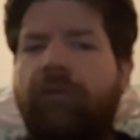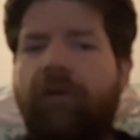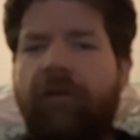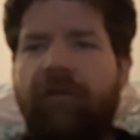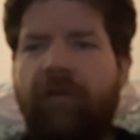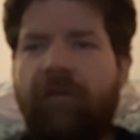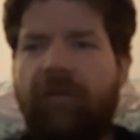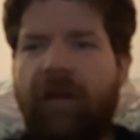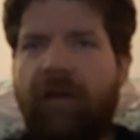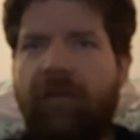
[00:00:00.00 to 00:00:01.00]
This
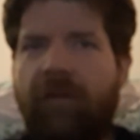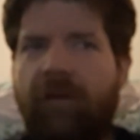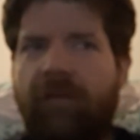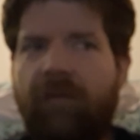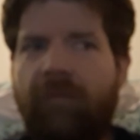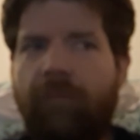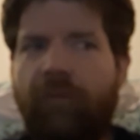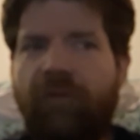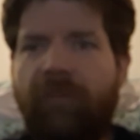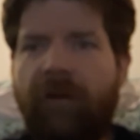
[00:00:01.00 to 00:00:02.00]
as it's
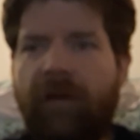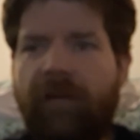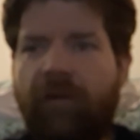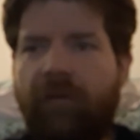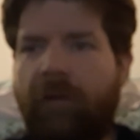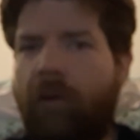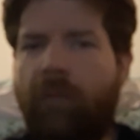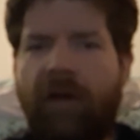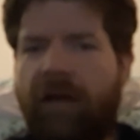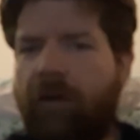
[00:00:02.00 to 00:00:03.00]
supposed to be like this
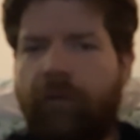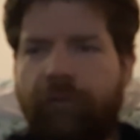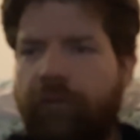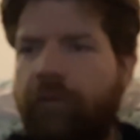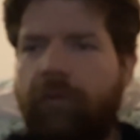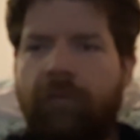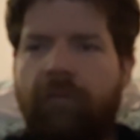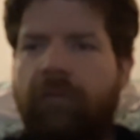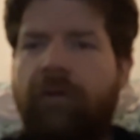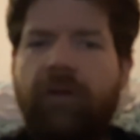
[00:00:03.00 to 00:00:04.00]
lone character
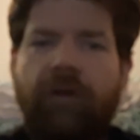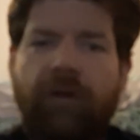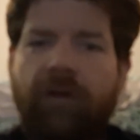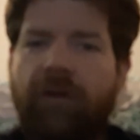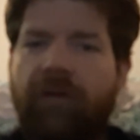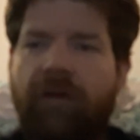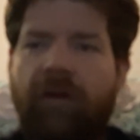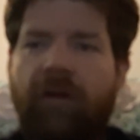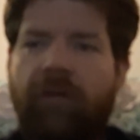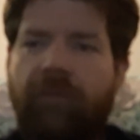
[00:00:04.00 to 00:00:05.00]
in
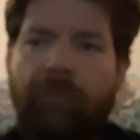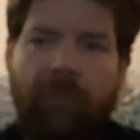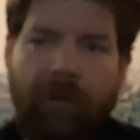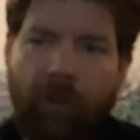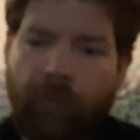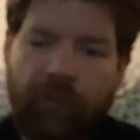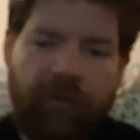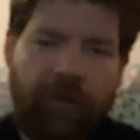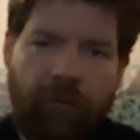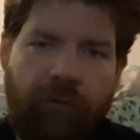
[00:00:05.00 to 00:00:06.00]
this lower
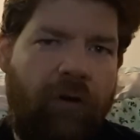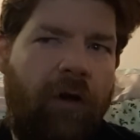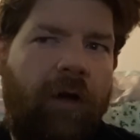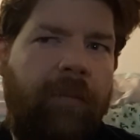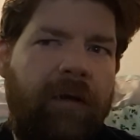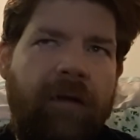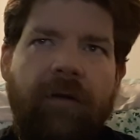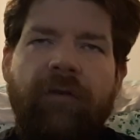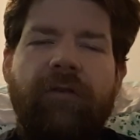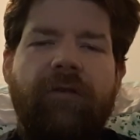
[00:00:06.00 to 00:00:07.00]
tier job, I
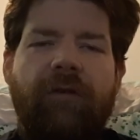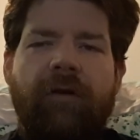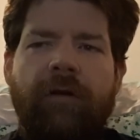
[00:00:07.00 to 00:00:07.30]
guess.